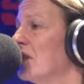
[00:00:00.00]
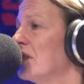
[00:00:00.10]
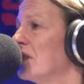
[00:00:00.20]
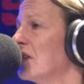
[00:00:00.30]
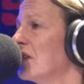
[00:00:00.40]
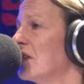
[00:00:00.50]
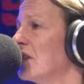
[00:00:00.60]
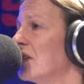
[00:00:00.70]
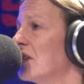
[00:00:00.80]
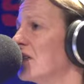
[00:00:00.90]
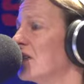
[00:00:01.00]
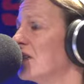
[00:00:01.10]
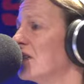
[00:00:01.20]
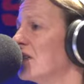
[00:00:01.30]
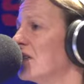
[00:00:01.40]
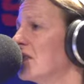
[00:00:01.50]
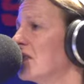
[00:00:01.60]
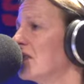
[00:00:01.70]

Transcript: Nobody speaks.